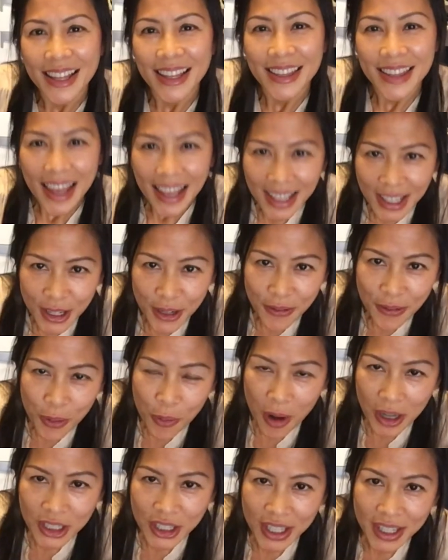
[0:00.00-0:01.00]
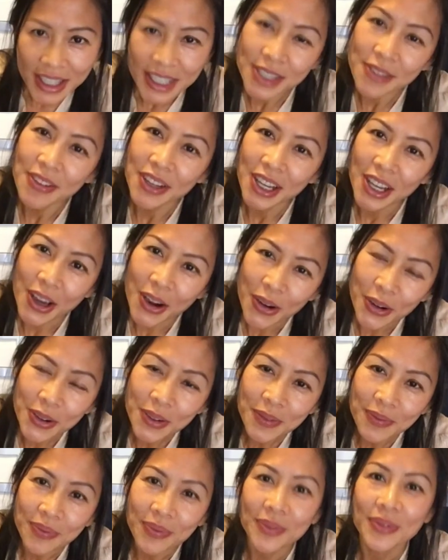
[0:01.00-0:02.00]
Thank you for watching this video.
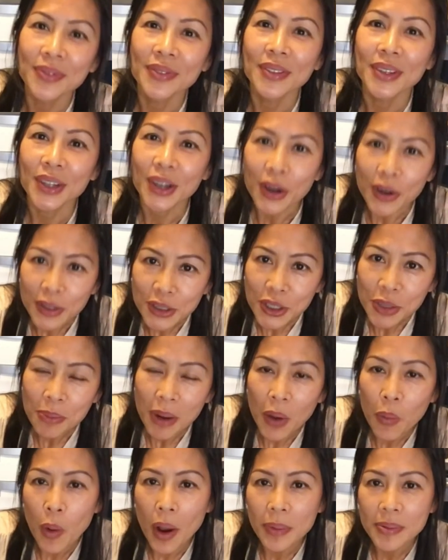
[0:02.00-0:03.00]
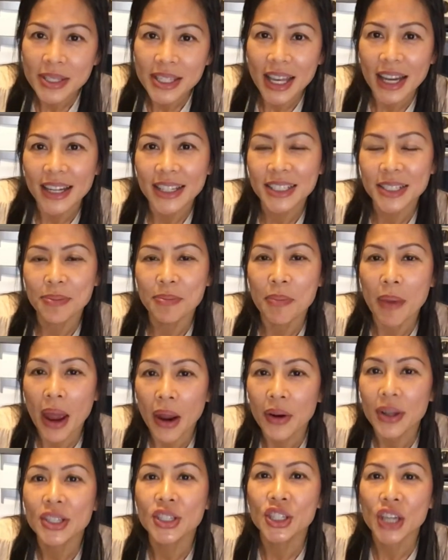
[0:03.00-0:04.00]
Go to my website,
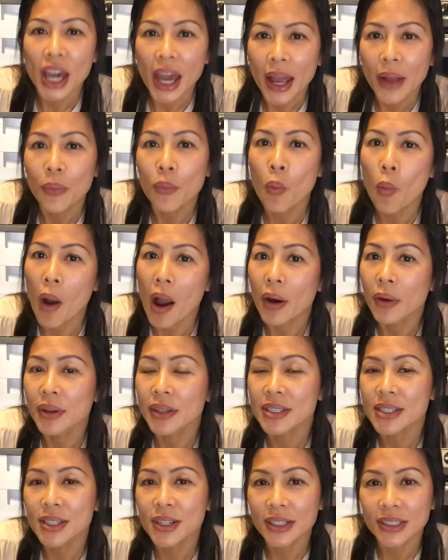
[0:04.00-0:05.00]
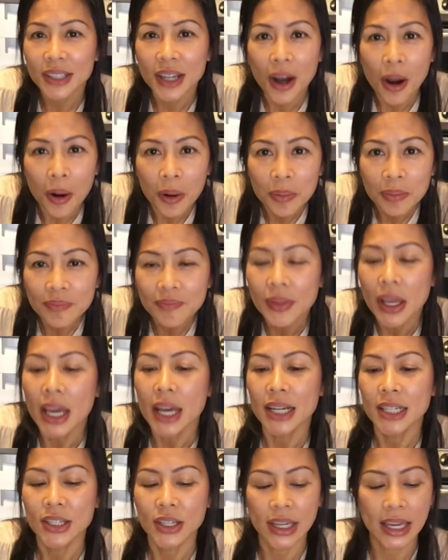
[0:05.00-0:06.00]
marychanwellness.com,
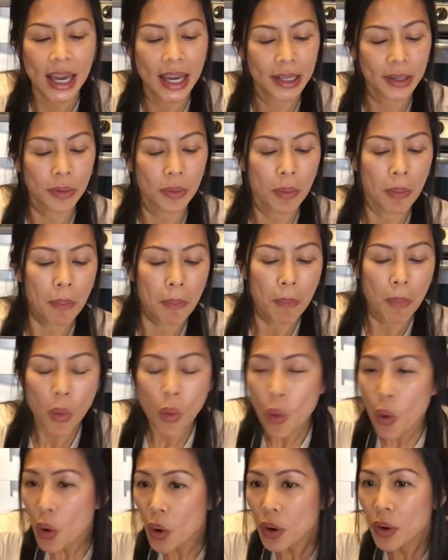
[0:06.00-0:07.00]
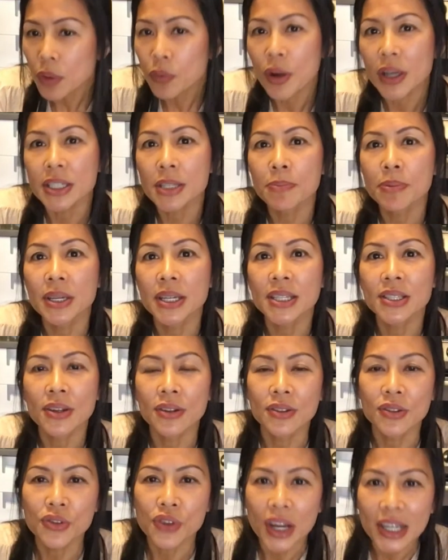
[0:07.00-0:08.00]
to get more recipes
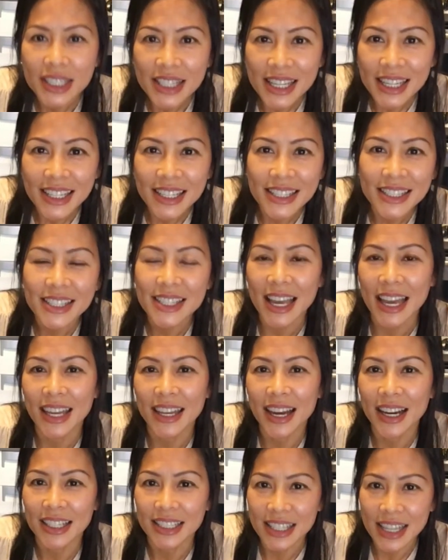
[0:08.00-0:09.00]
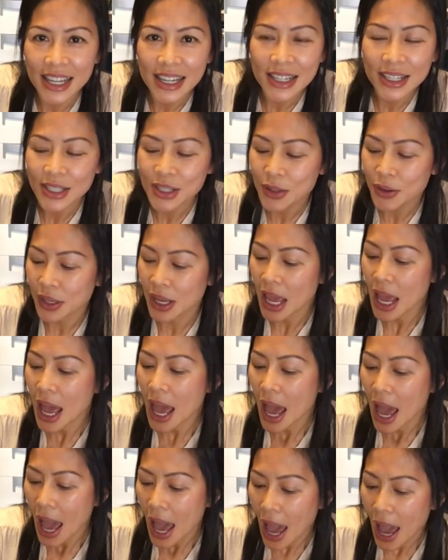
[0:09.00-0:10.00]
on dressings and ideas on
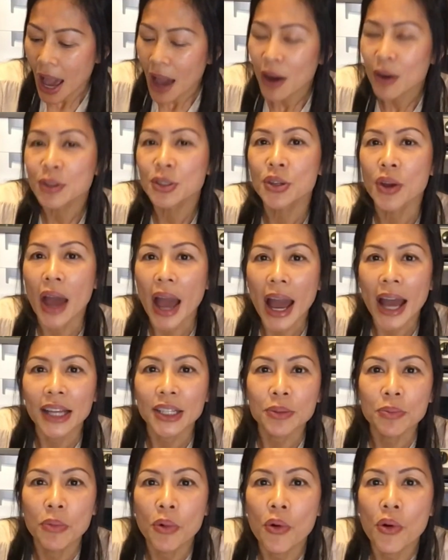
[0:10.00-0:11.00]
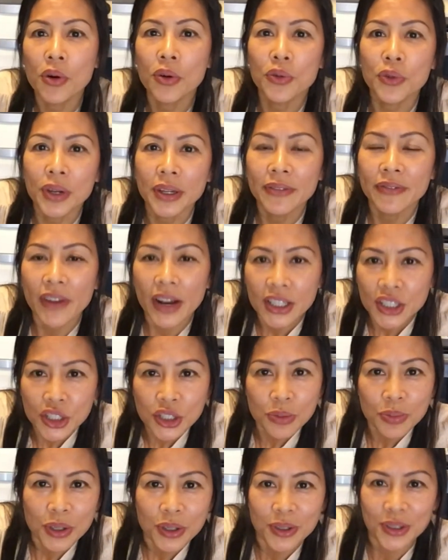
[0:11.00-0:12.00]
how to add more green
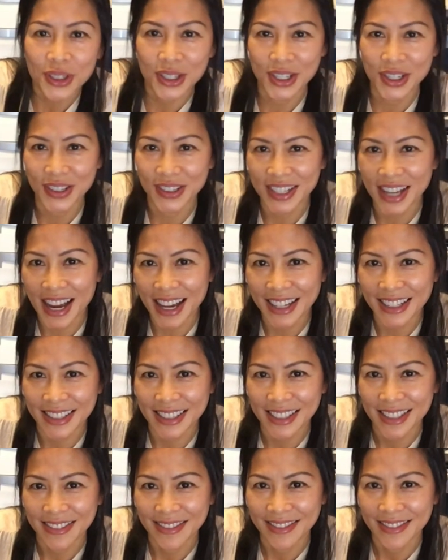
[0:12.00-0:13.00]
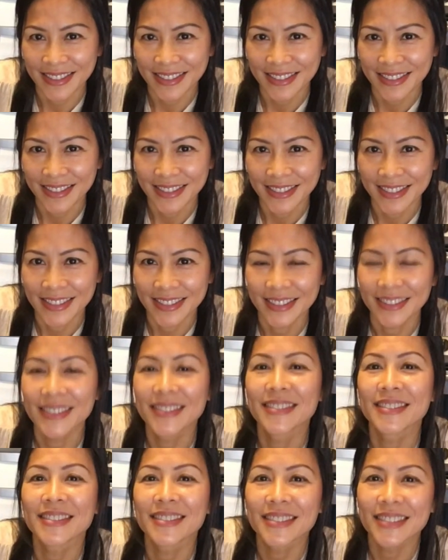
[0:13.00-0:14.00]
vegetables to your diet.
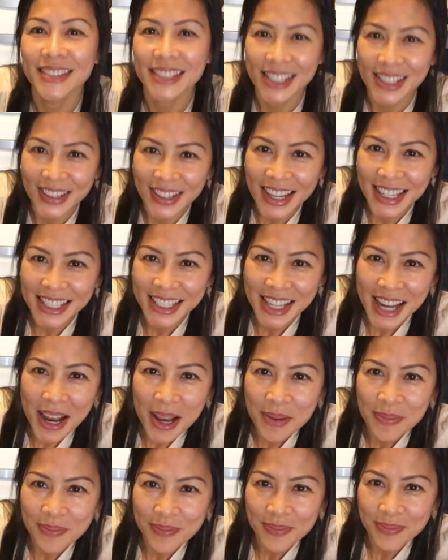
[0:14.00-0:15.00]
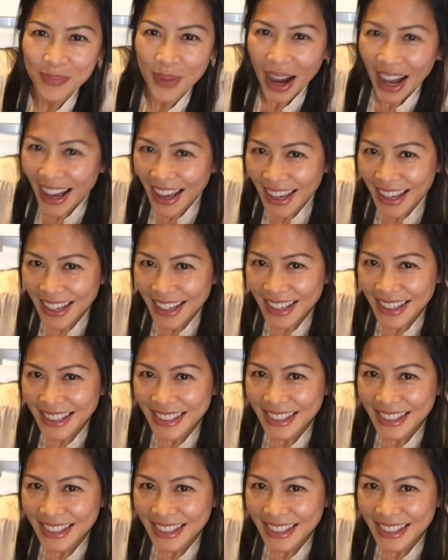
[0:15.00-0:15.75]
See you next time. Bye.